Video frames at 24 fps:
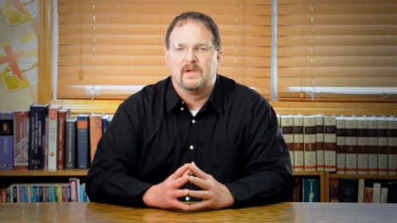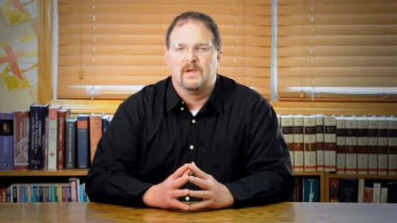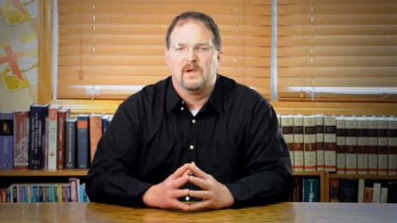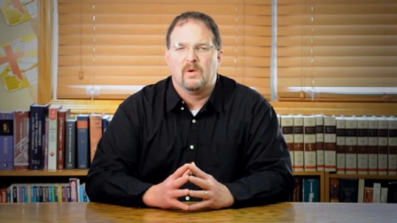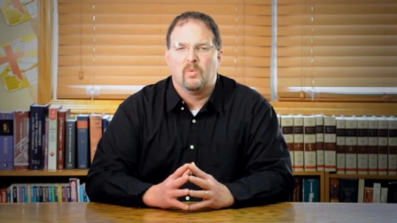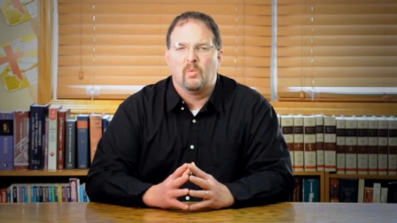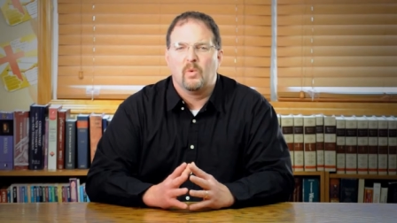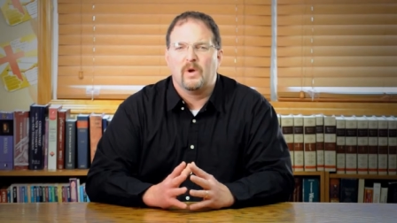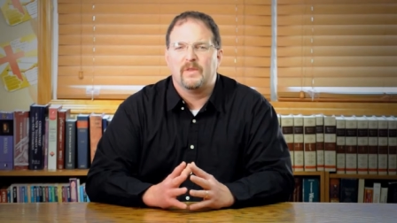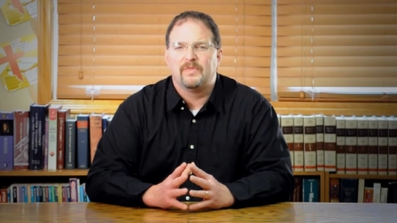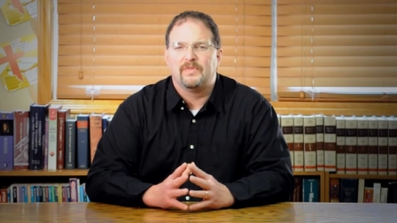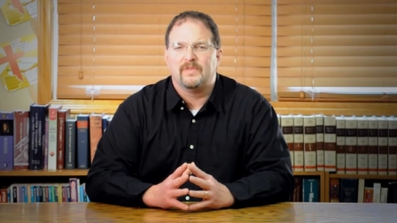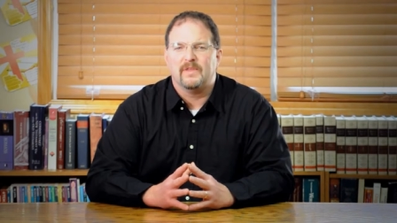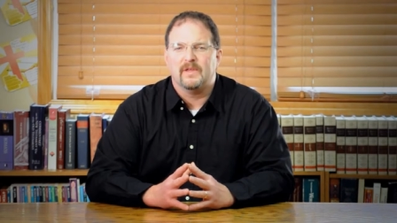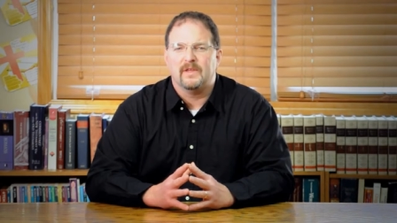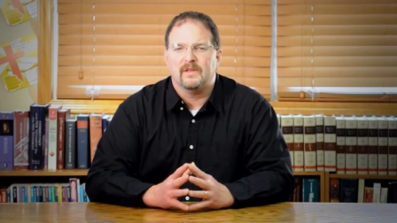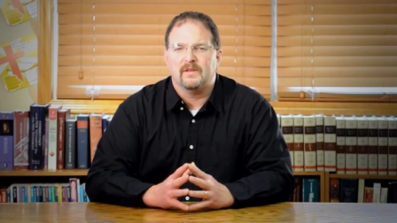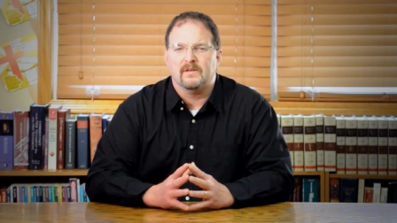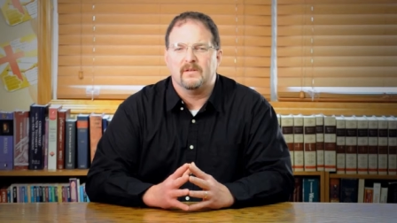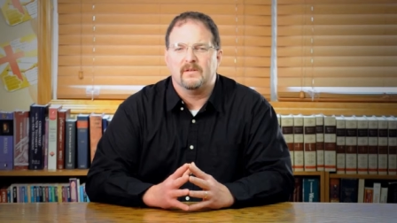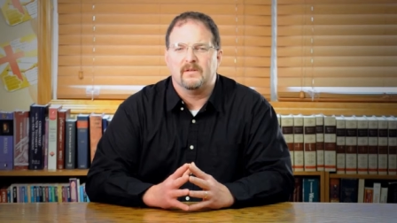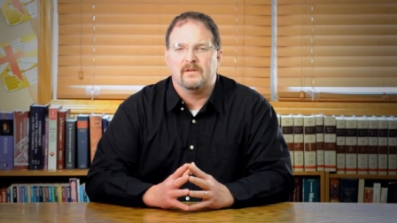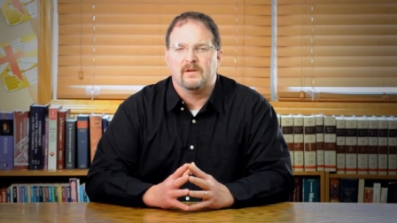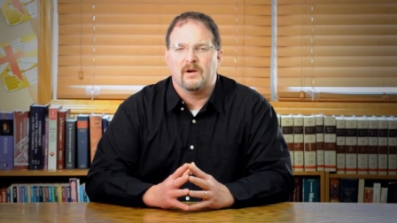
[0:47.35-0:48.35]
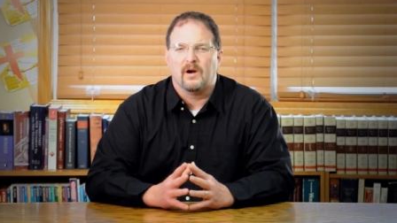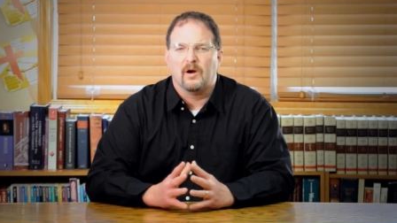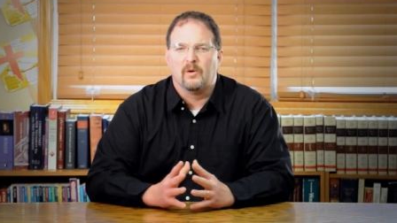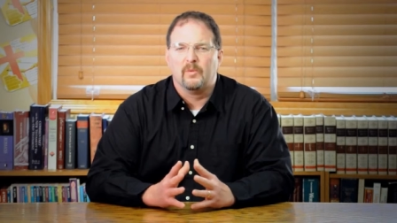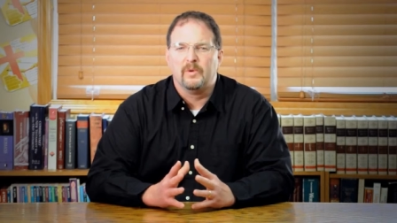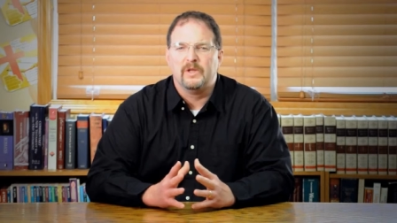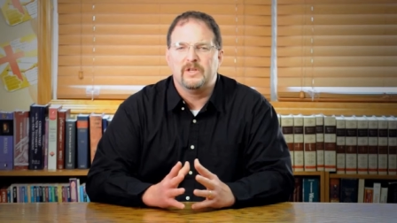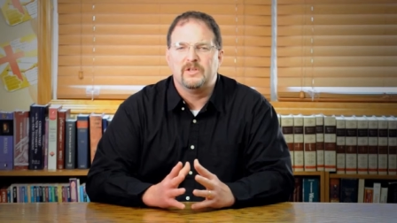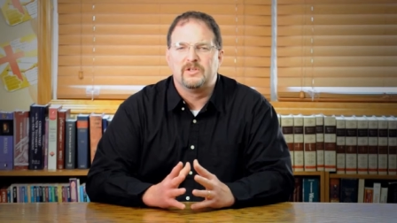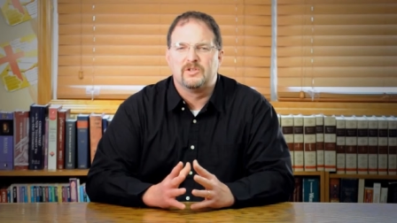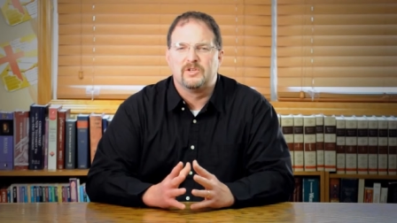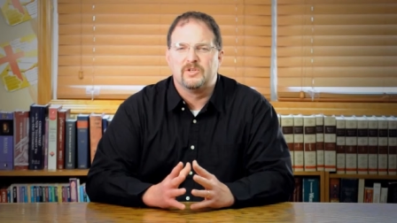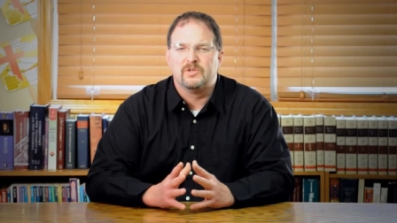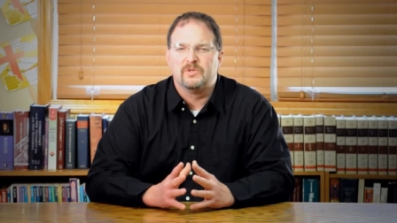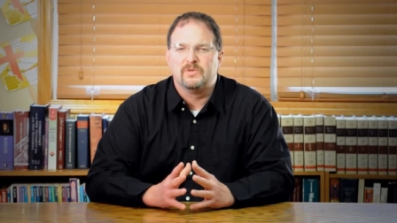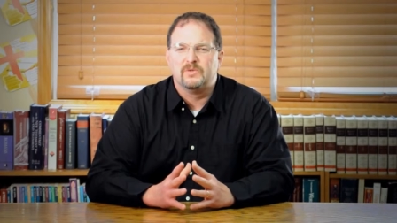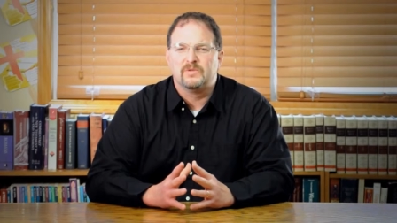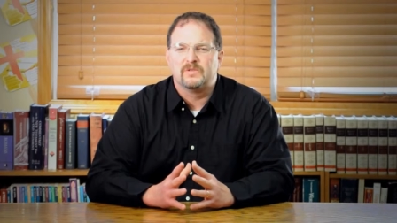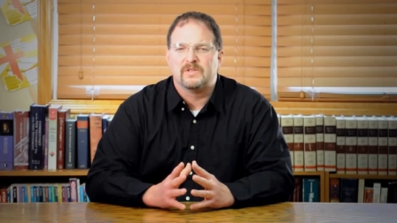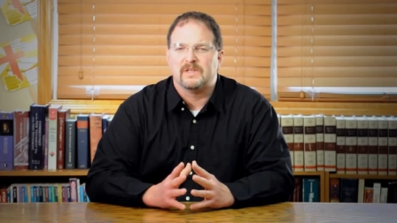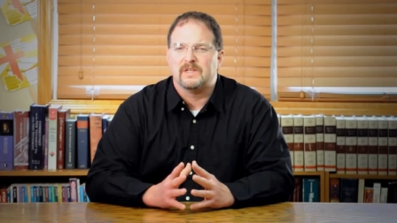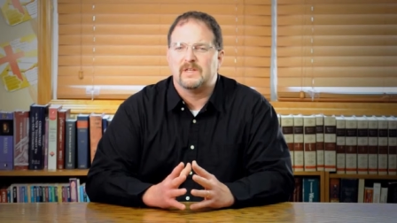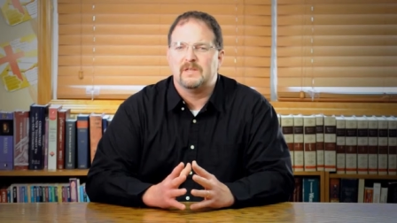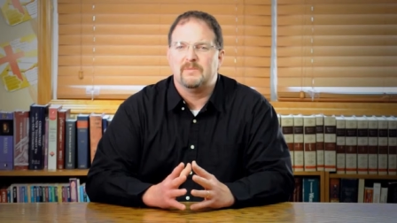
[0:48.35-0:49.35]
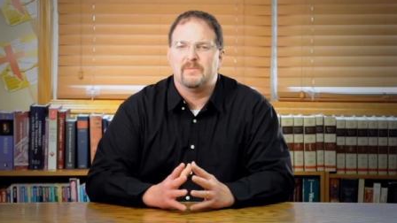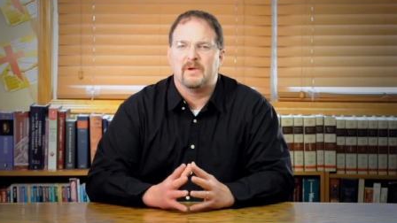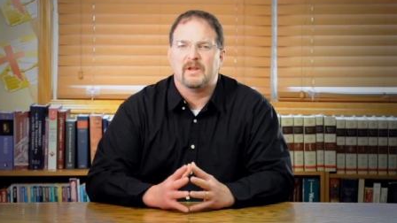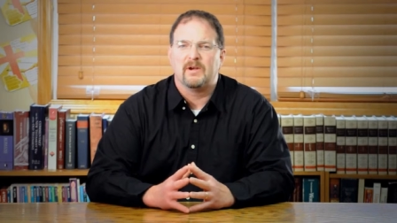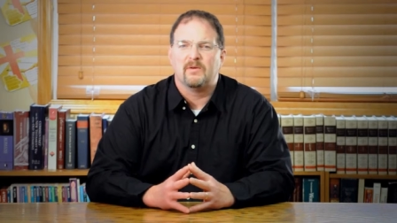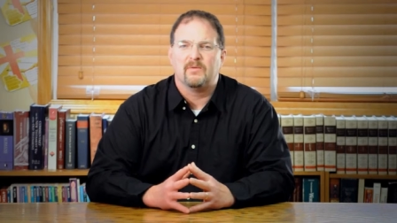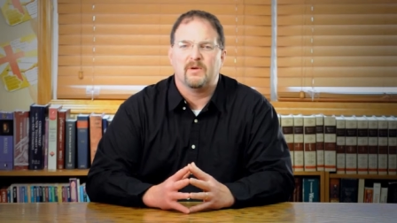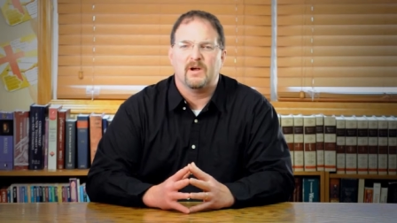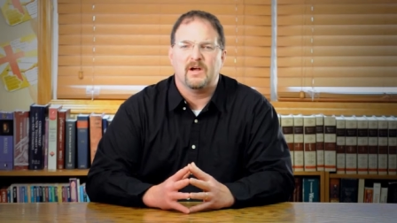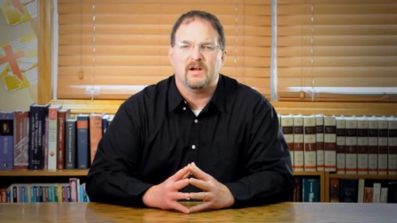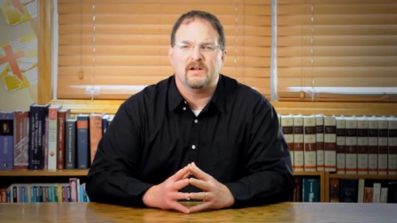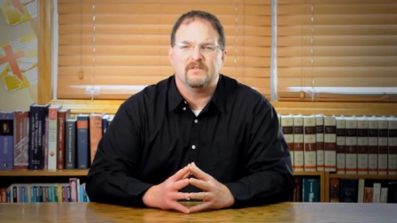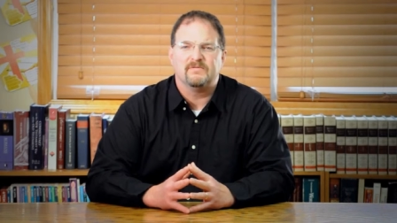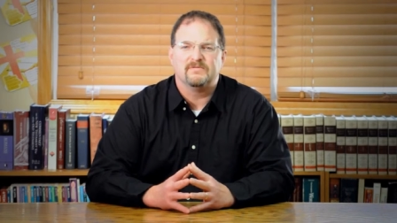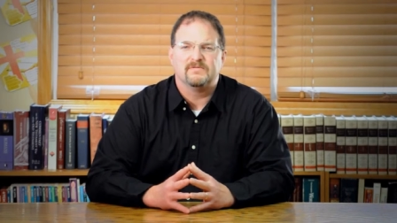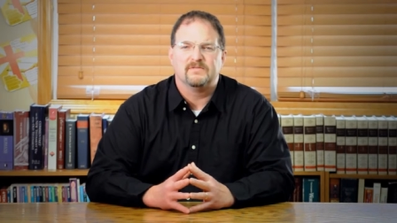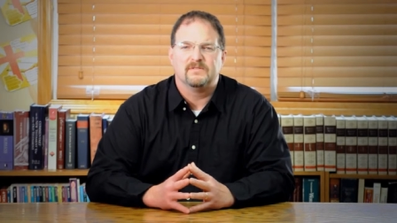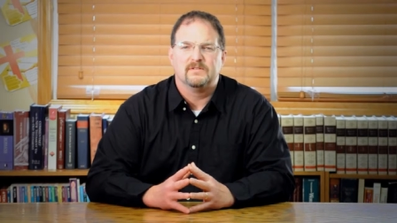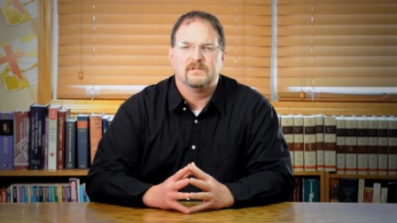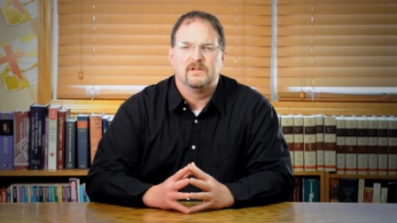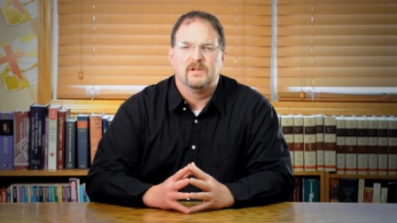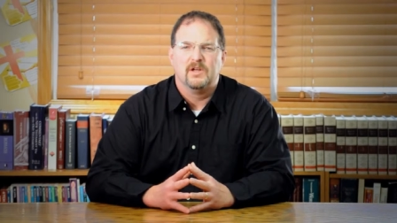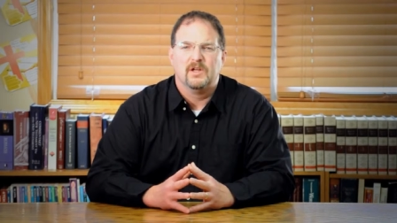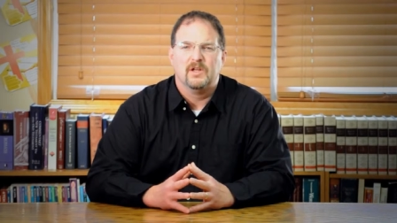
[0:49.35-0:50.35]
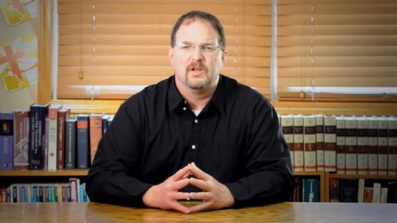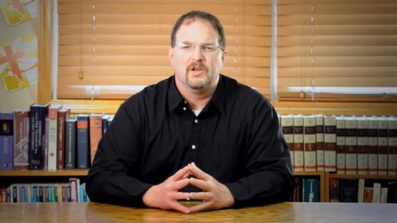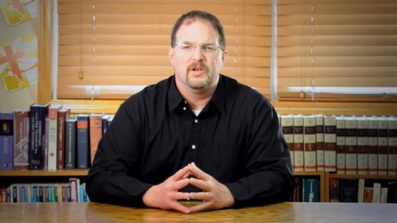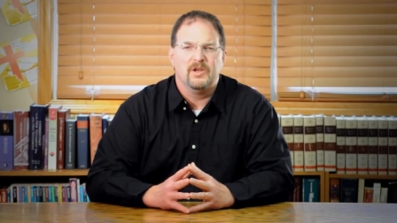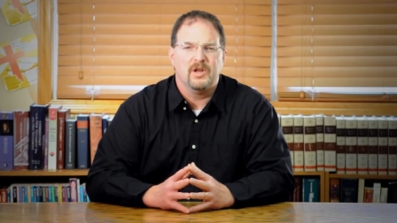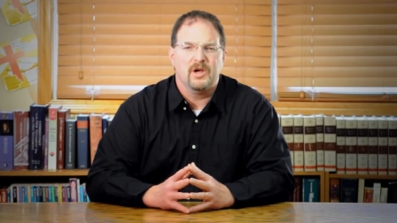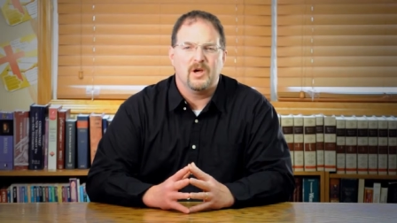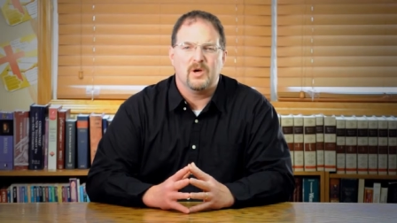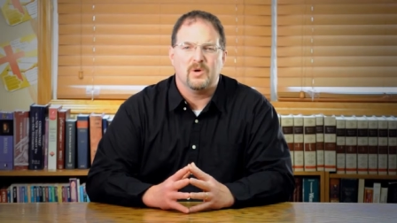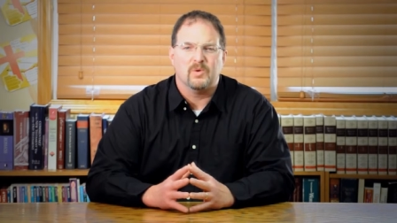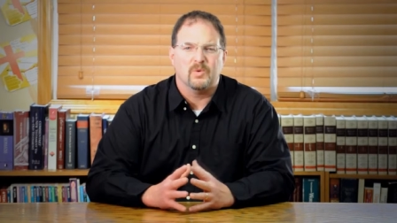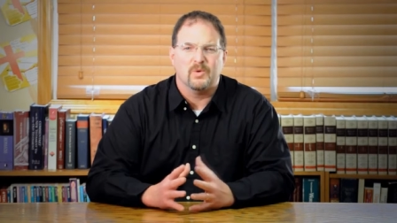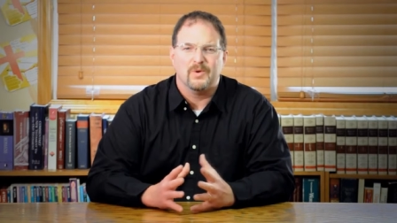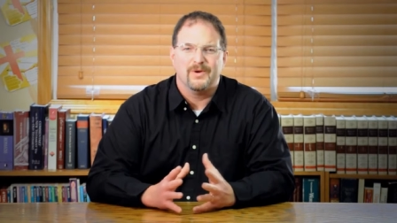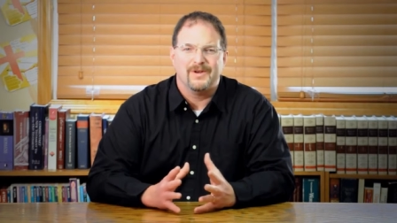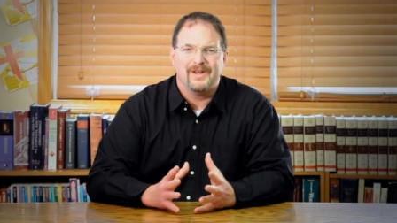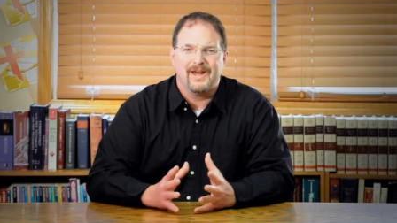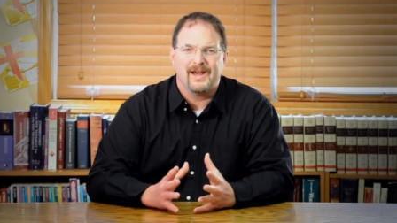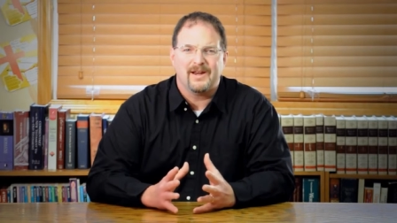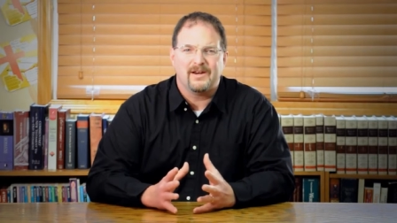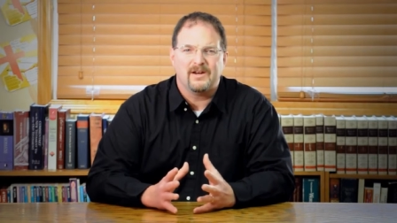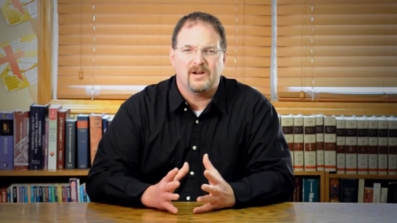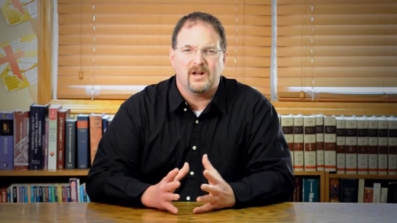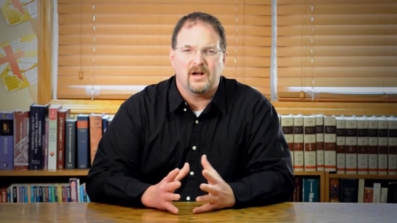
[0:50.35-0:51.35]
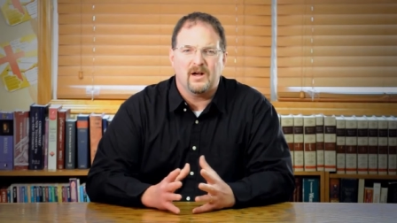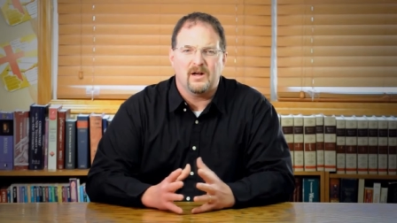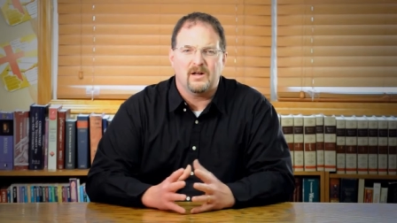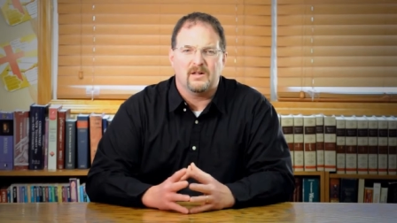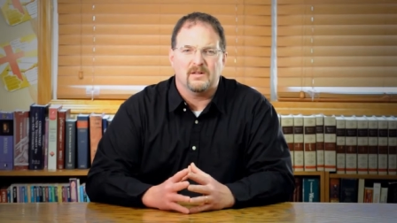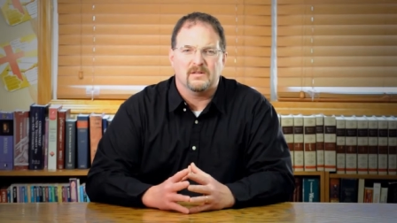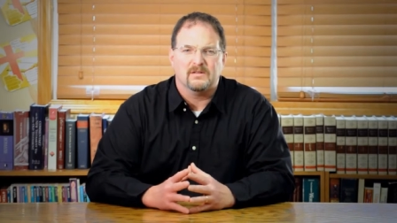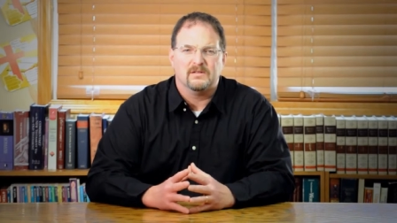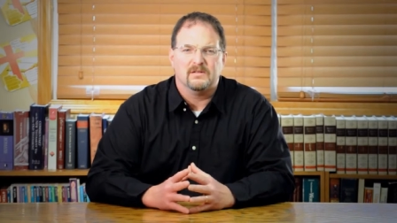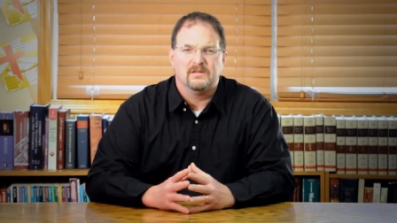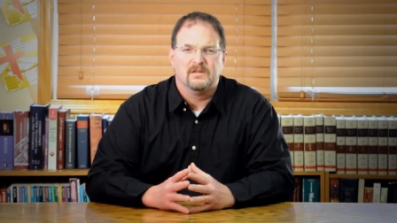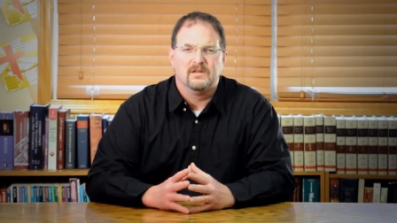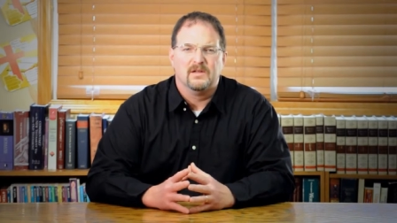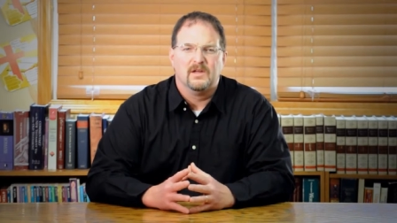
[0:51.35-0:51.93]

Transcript: What then? Are we Jews any better off? No, not at all.